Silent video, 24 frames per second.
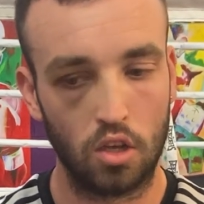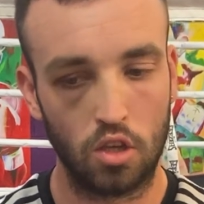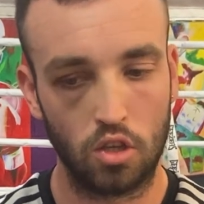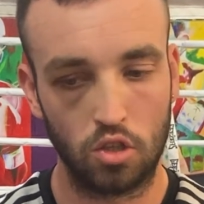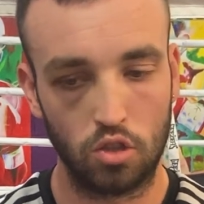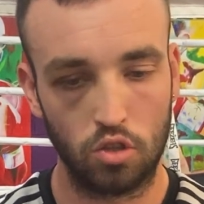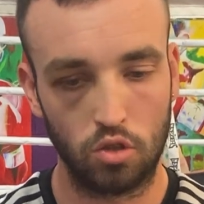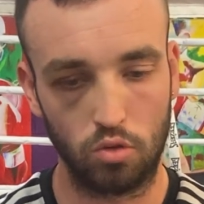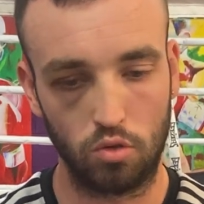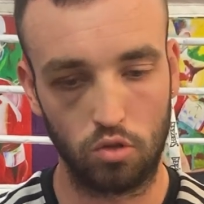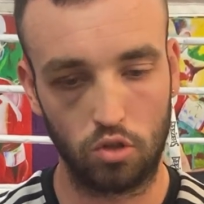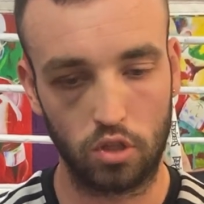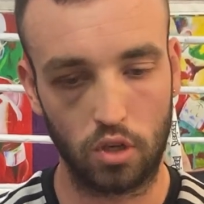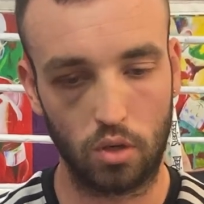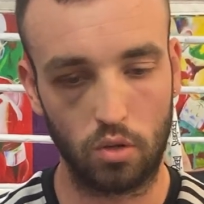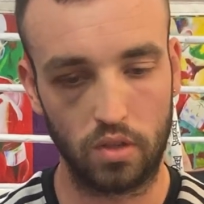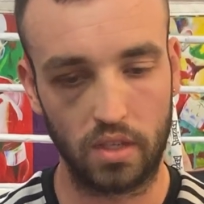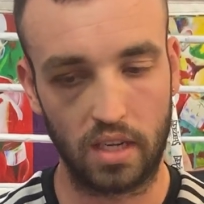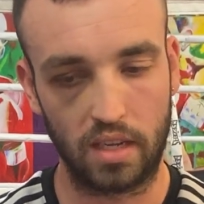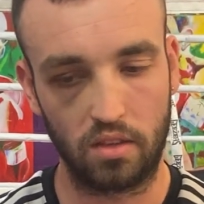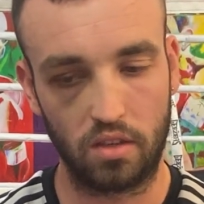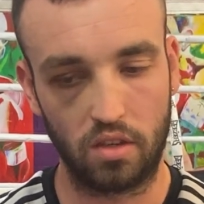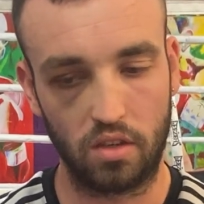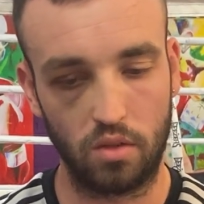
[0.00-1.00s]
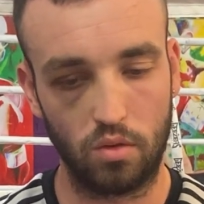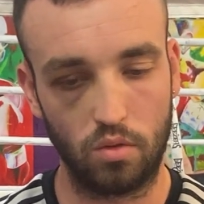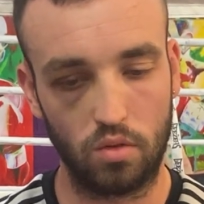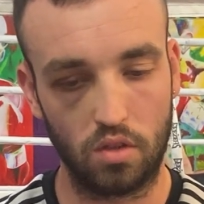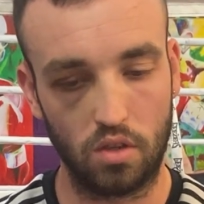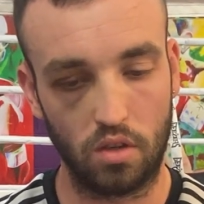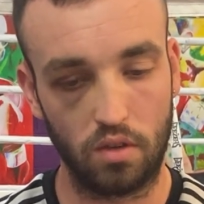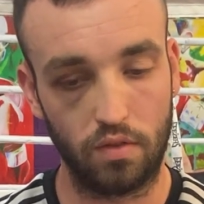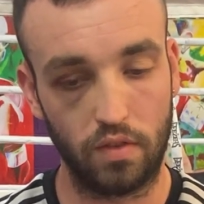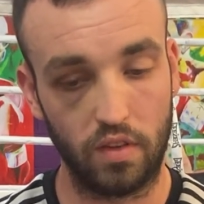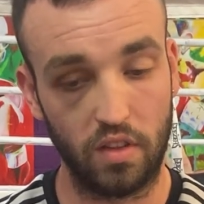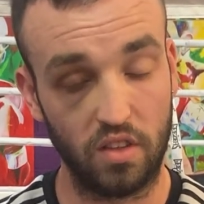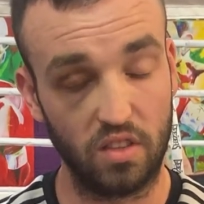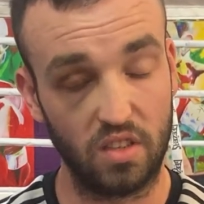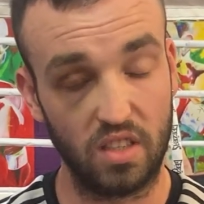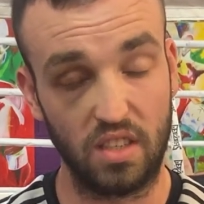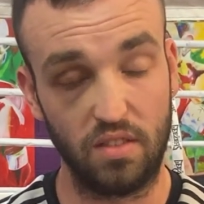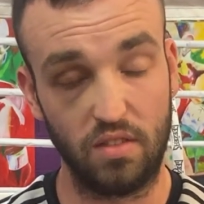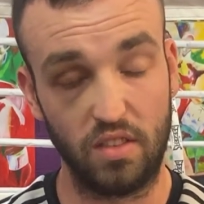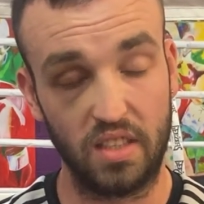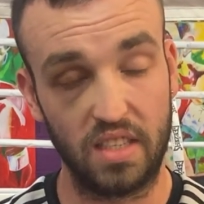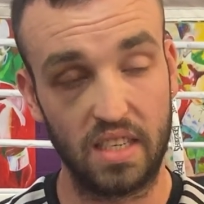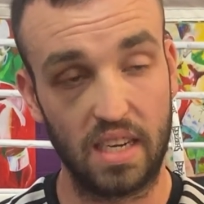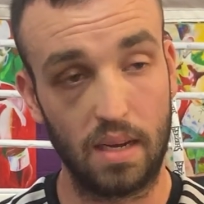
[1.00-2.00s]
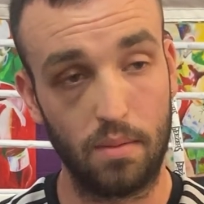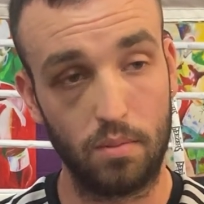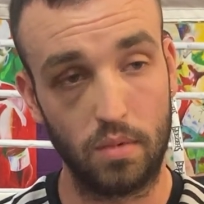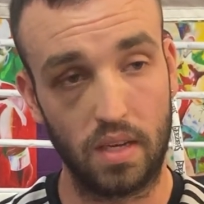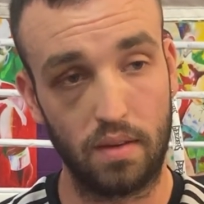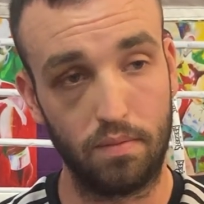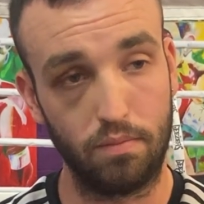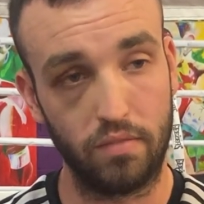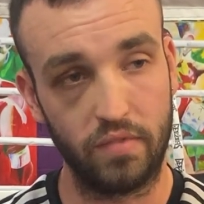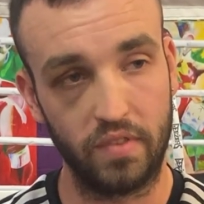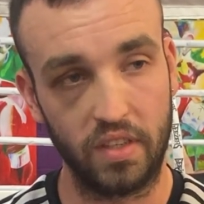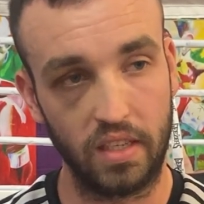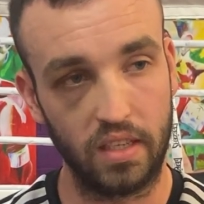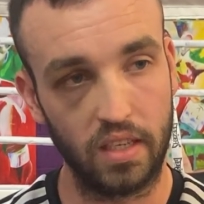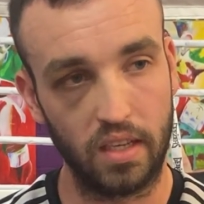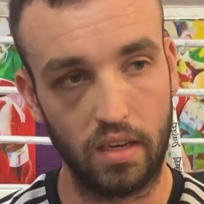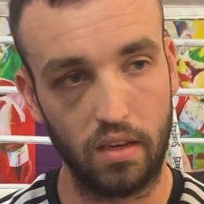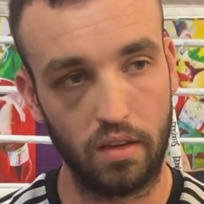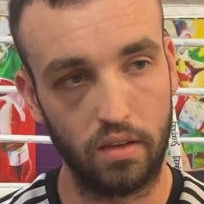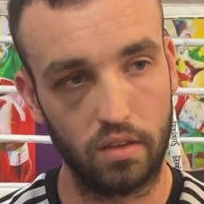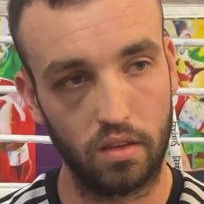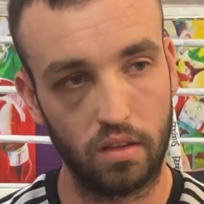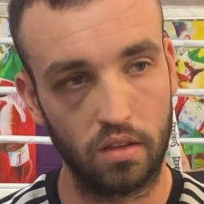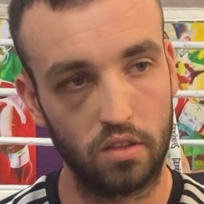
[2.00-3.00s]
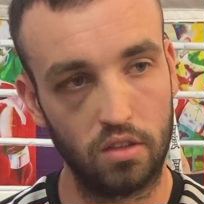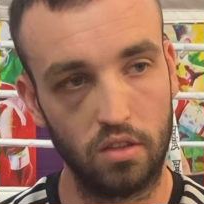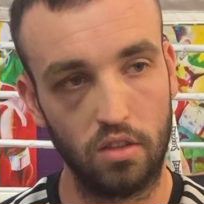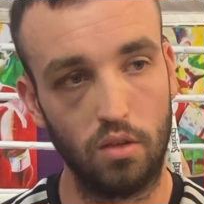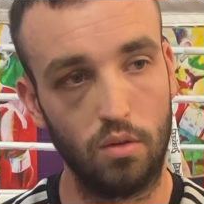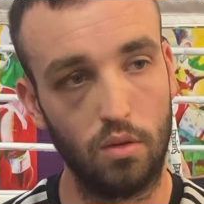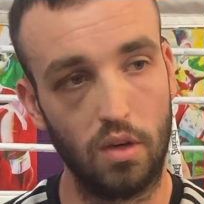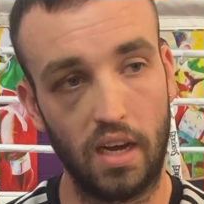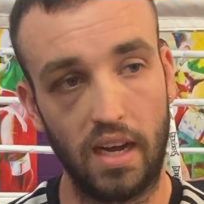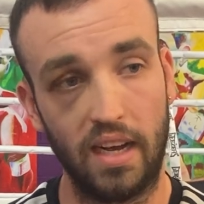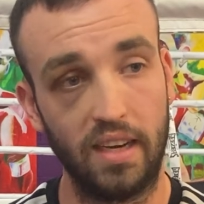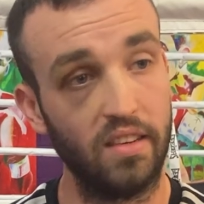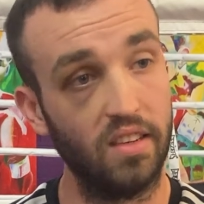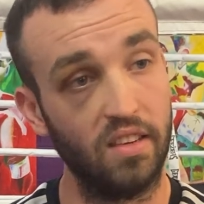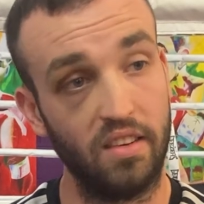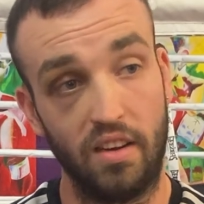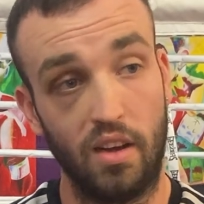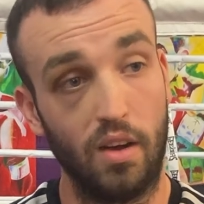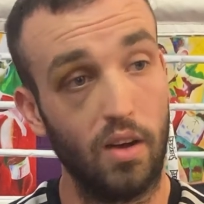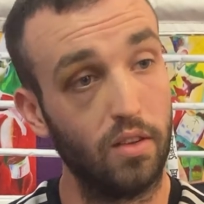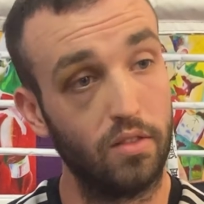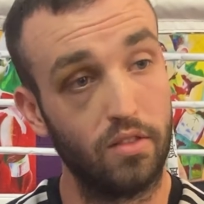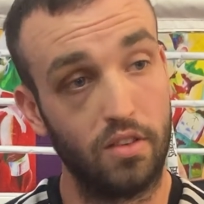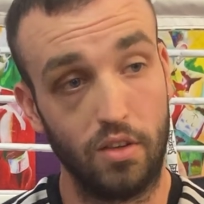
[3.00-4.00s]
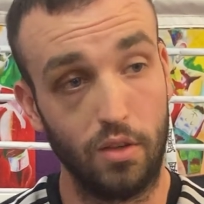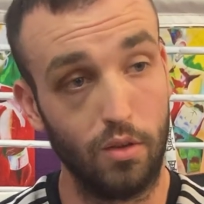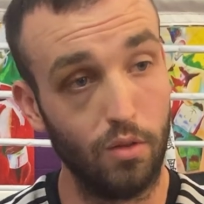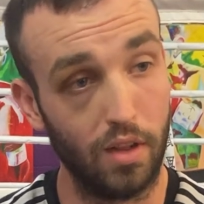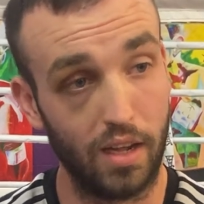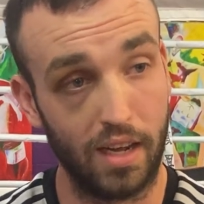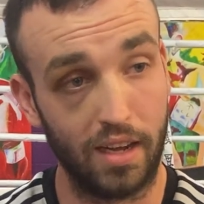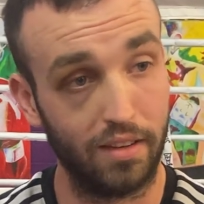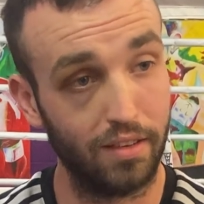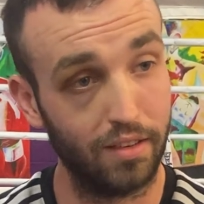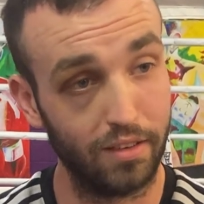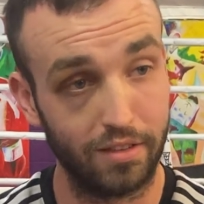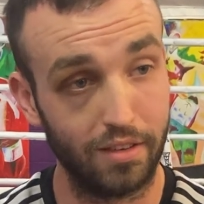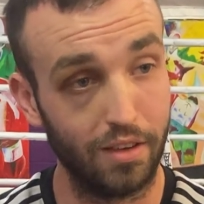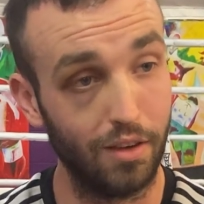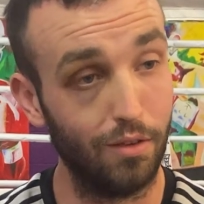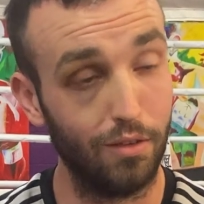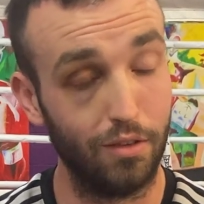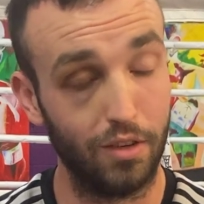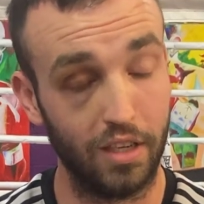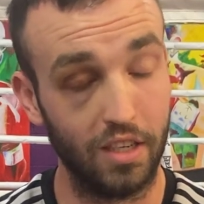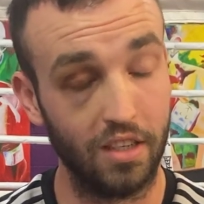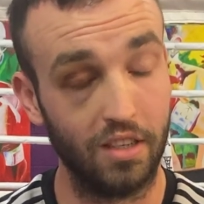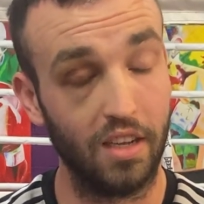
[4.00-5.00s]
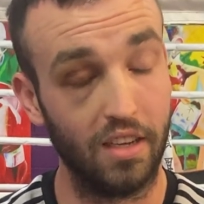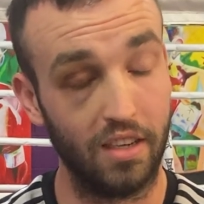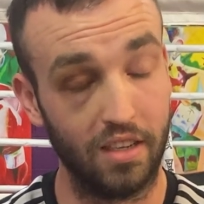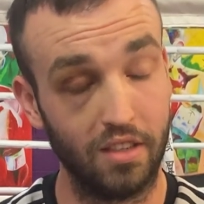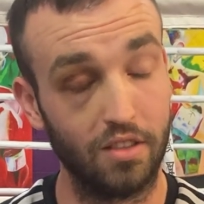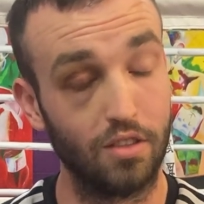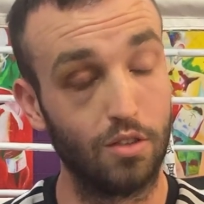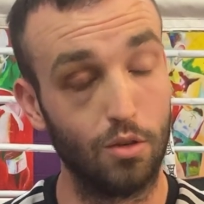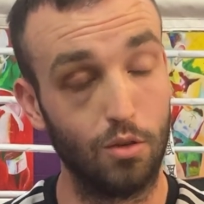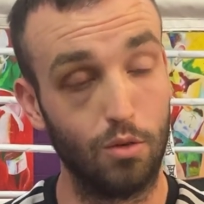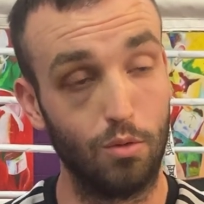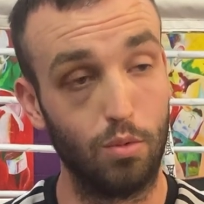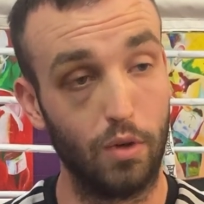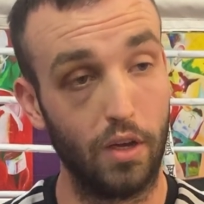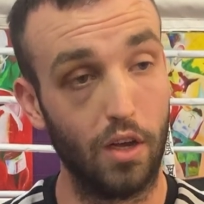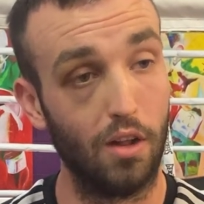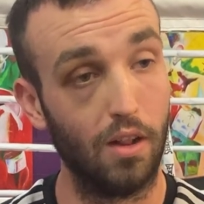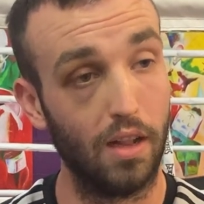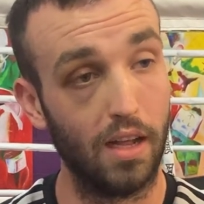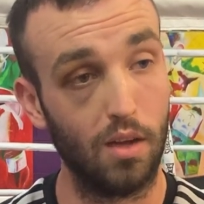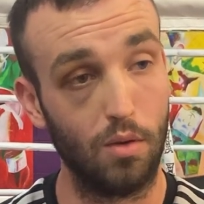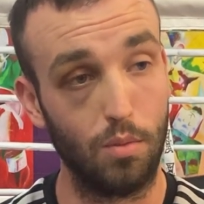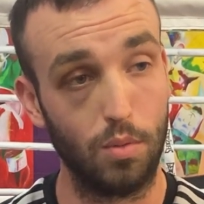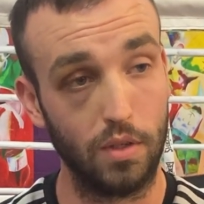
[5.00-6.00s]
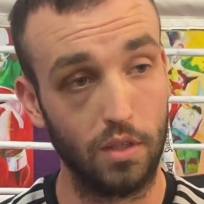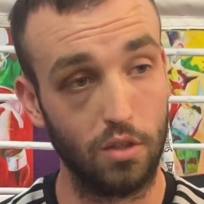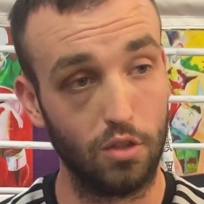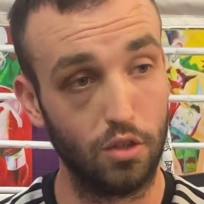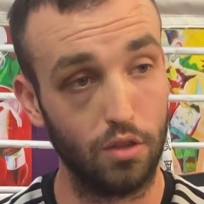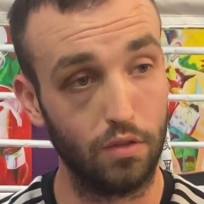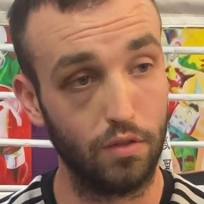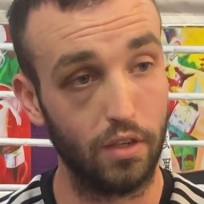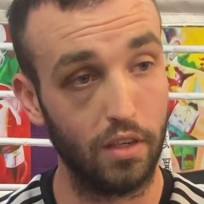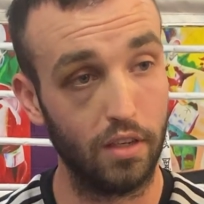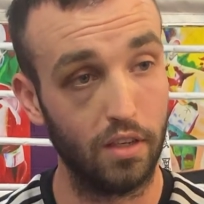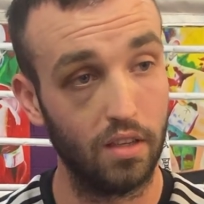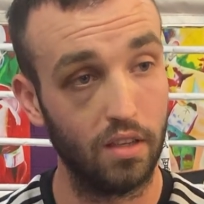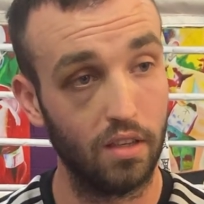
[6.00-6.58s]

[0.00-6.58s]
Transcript: she'll show us how to do stuff. And there's even times I'm thinking, do you know what, I didn't know how to do that. So it is good, we all help each other.